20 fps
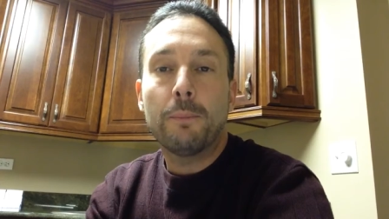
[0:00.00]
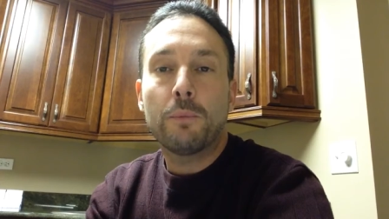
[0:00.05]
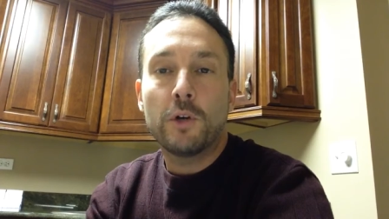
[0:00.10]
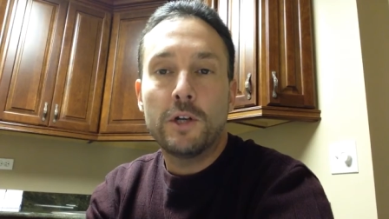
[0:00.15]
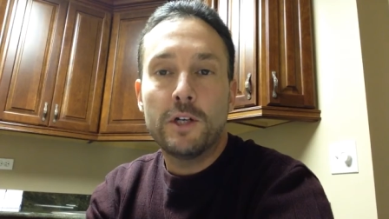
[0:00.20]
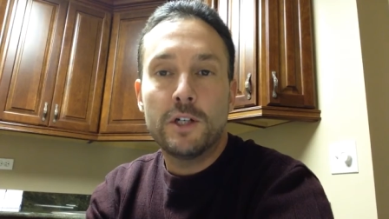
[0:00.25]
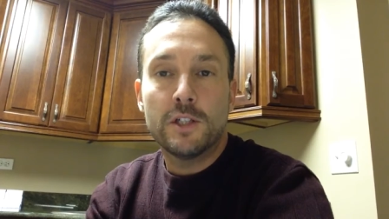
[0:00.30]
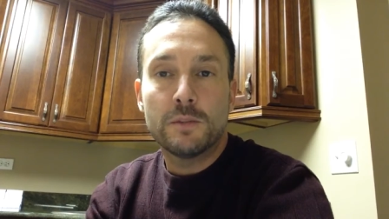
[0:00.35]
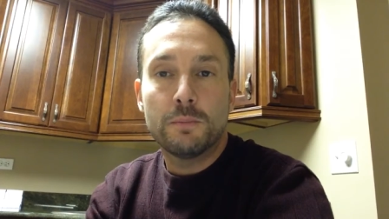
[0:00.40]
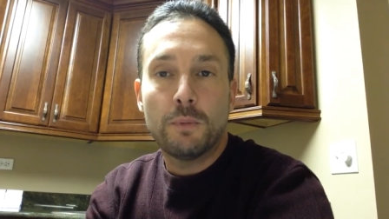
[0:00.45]

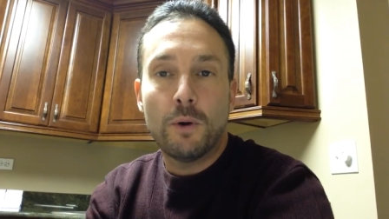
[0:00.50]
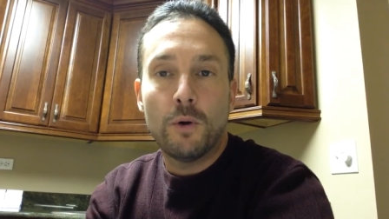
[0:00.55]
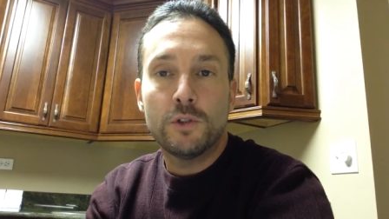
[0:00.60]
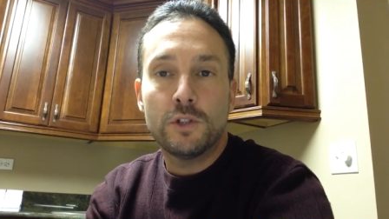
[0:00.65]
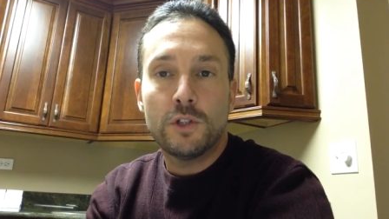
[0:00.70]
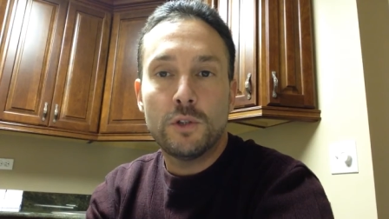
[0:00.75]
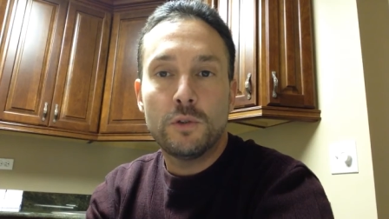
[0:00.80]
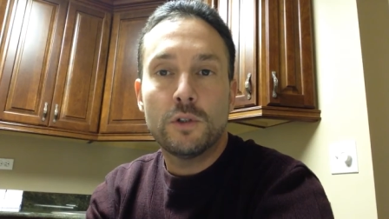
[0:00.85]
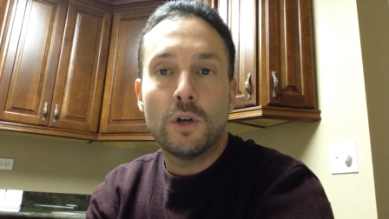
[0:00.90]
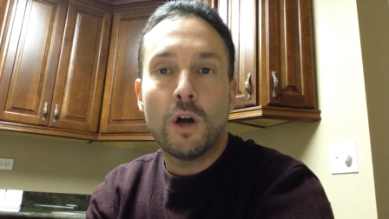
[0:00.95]
predispose
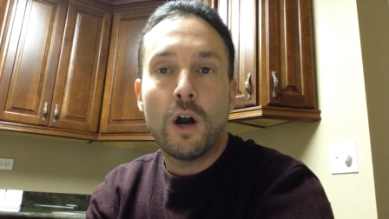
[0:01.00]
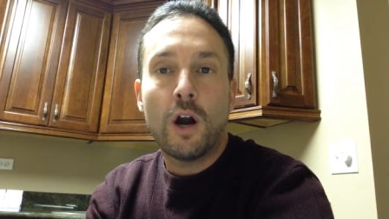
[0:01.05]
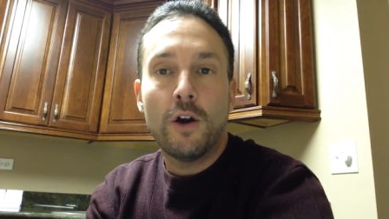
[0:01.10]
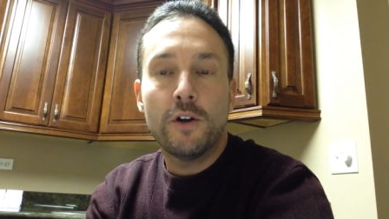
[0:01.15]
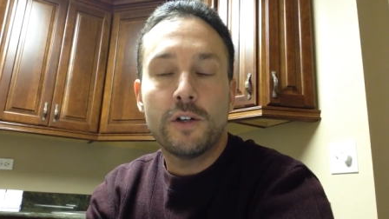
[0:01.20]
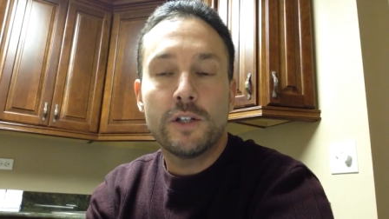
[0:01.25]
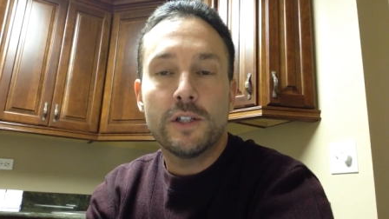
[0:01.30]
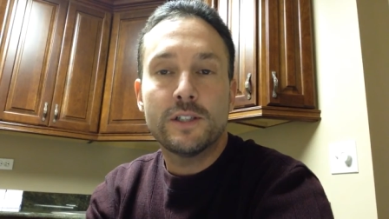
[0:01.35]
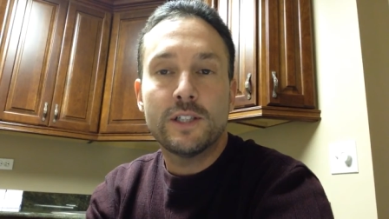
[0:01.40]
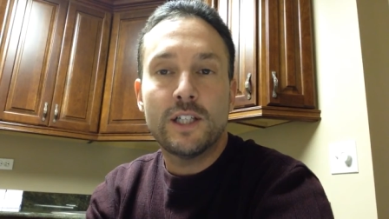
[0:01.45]
you to
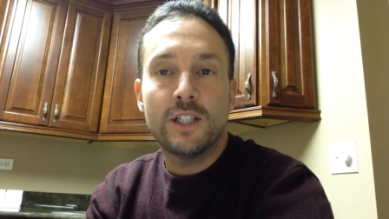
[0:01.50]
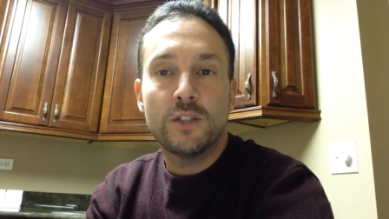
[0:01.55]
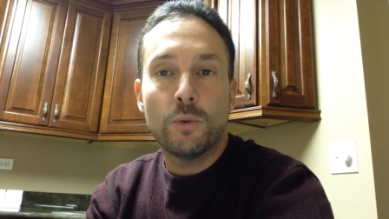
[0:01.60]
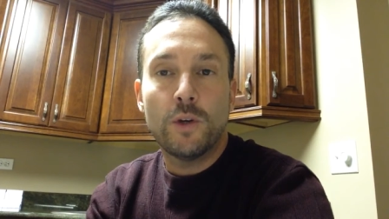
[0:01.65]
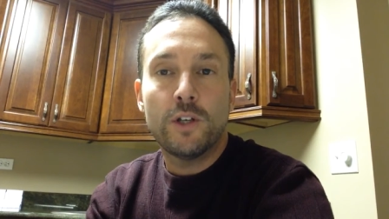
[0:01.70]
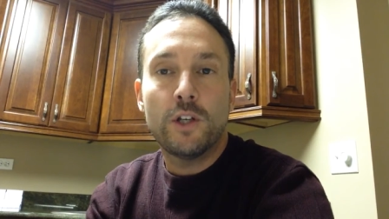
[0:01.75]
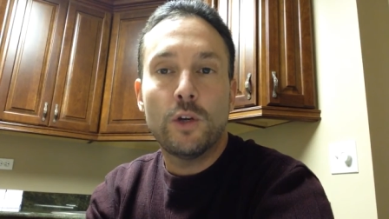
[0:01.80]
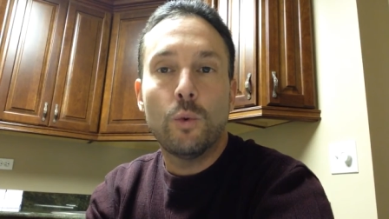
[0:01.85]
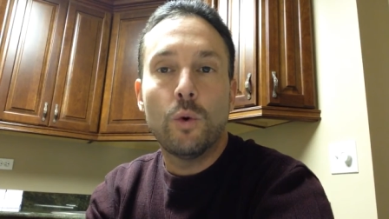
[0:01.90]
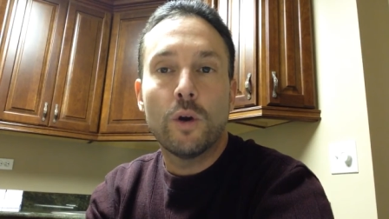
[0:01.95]
heart disease
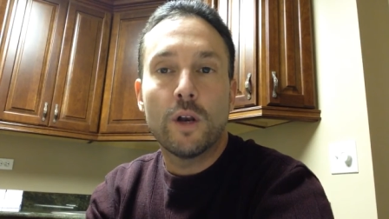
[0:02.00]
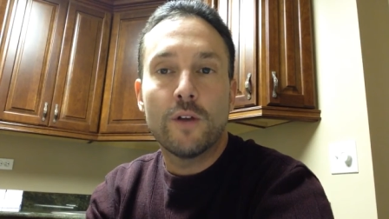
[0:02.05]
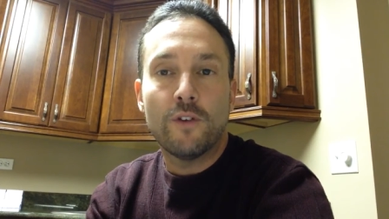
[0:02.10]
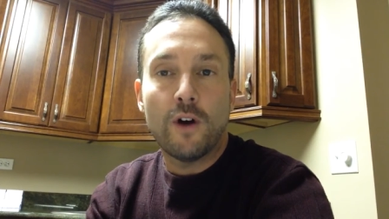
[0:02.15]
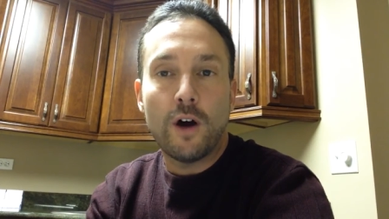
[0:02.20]
when you would have